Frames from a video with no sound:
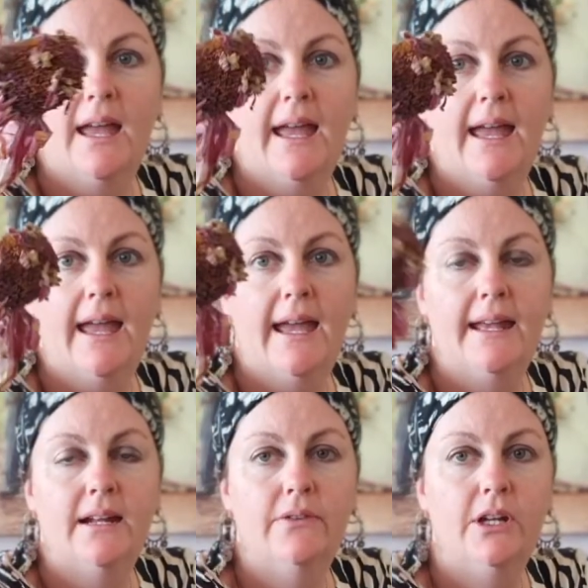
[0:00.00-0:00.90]

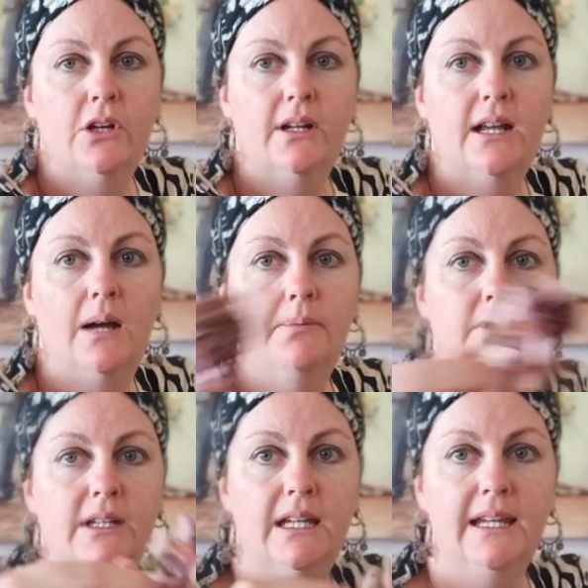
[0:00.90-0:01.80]
And I've only got a couple
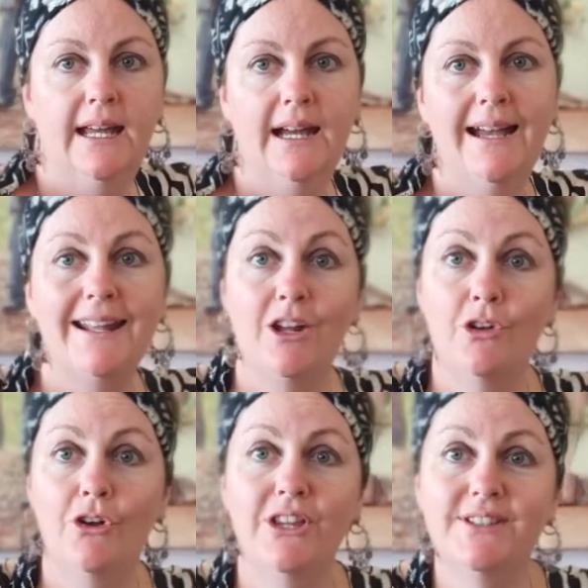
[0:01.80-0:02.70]
in here, and I
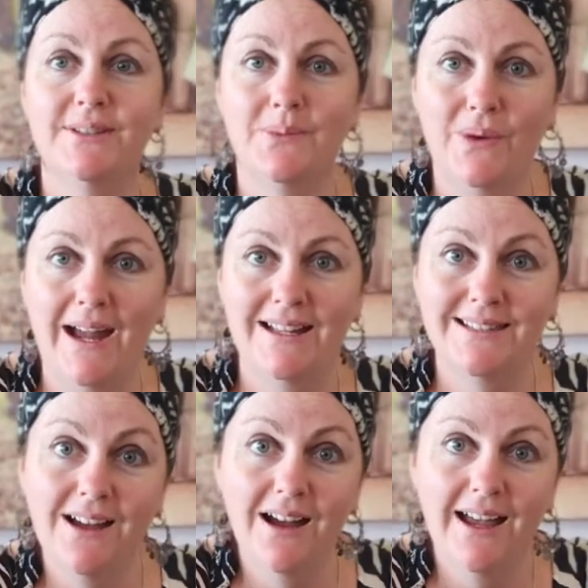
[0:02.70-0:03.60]
know there's some more
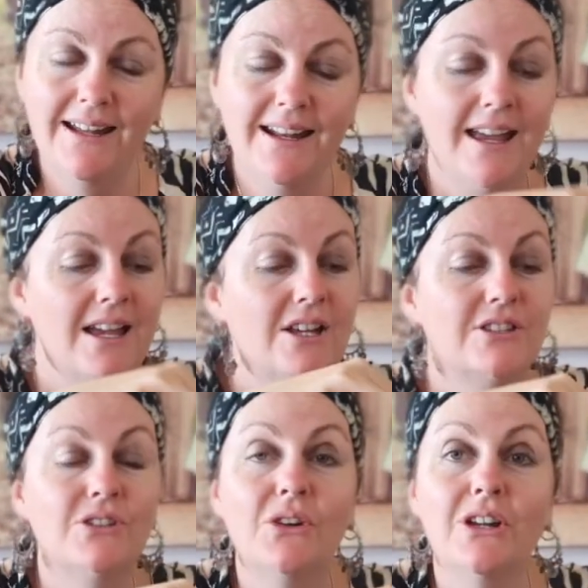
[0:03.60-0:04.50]
outside.
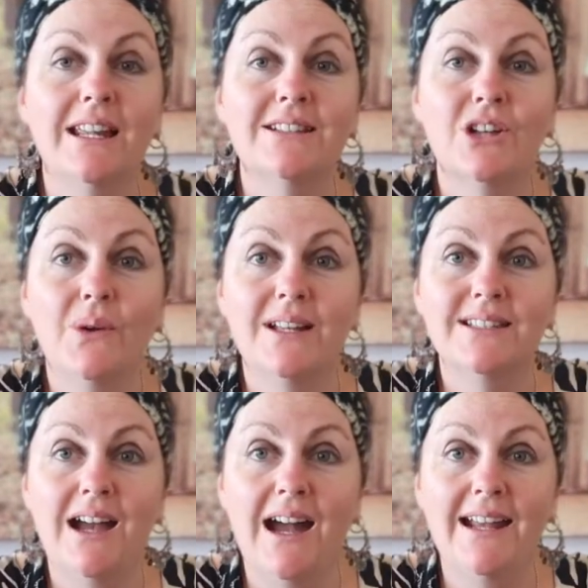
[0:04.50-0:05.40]
So let's go
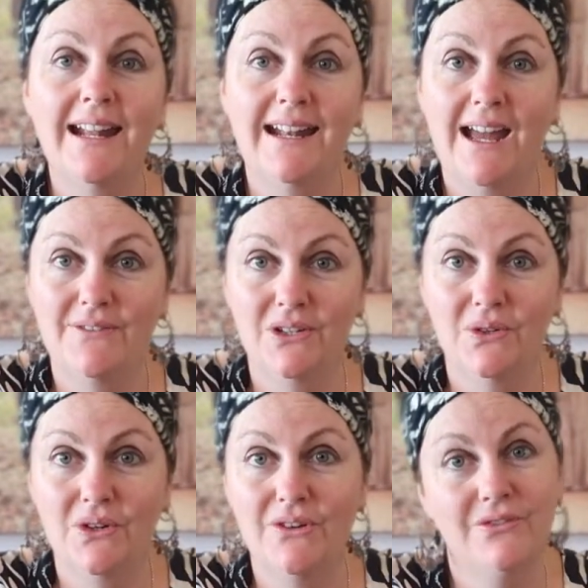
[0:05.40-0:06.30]
outside and have a
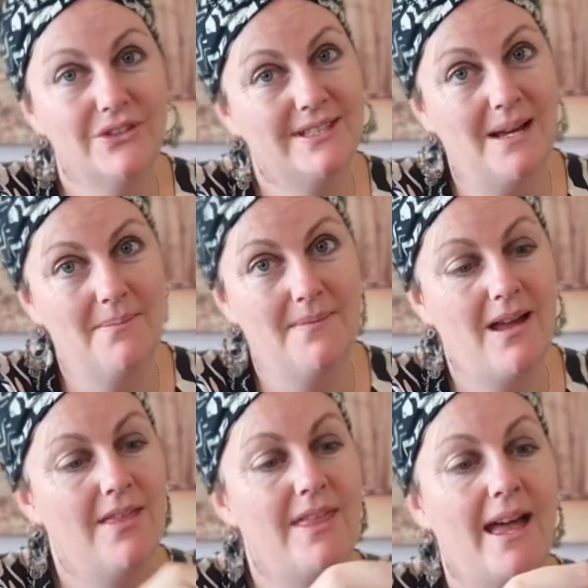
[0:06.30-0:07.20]
look for
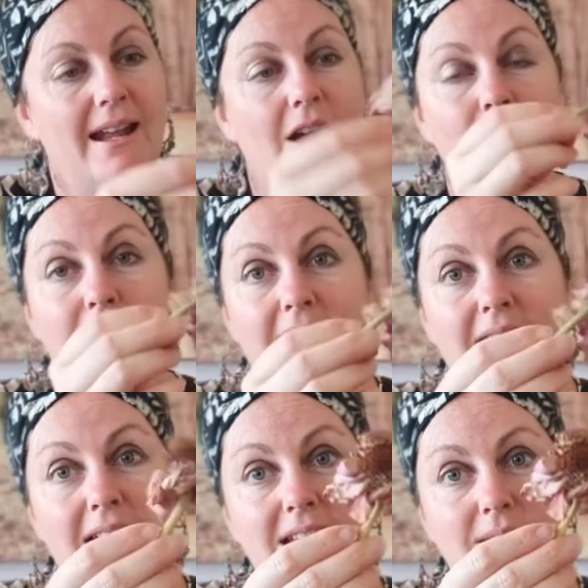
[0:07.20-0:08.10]
some that are
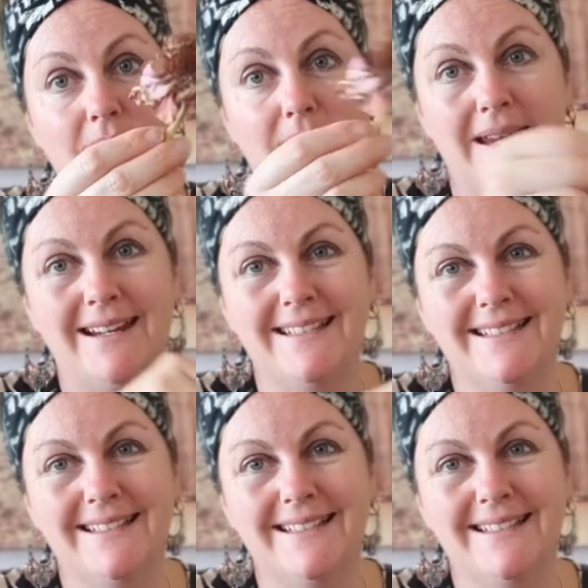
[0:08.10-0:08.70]
ready to be picked.